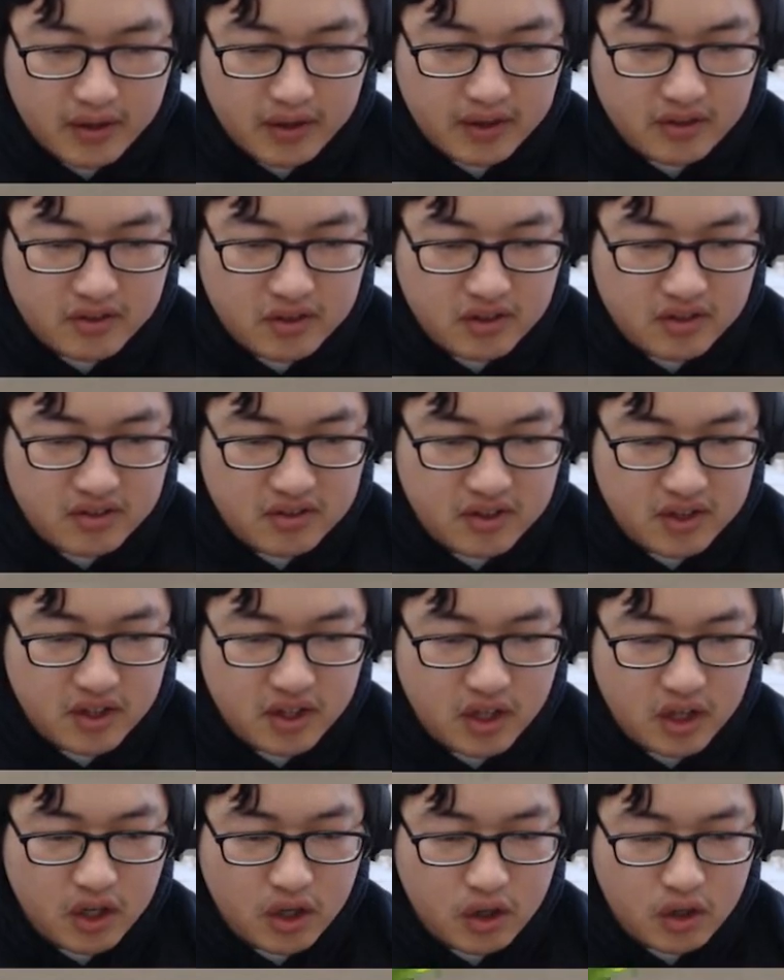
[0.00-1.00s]
let's just
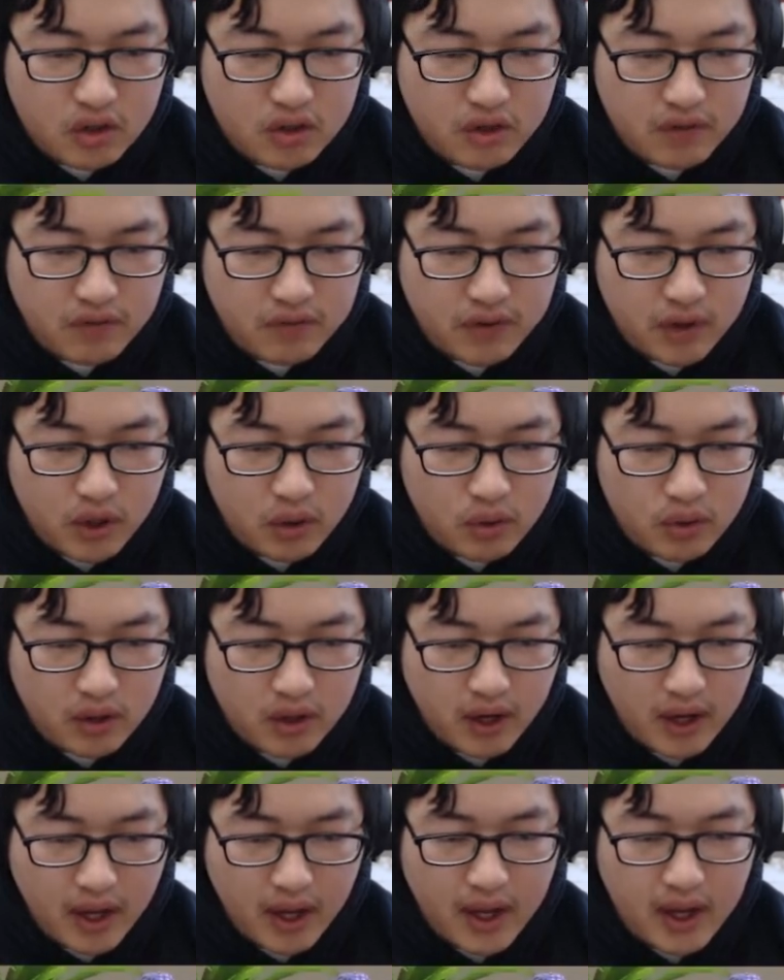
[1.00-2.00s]
secure the vote.
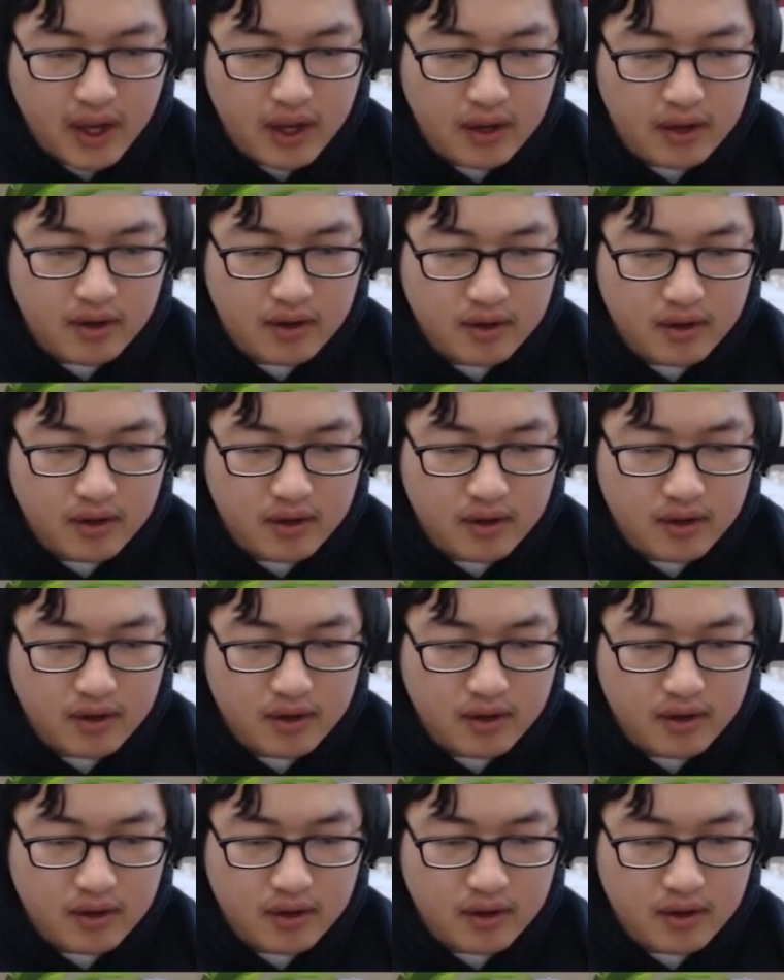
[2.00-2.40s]
Hey,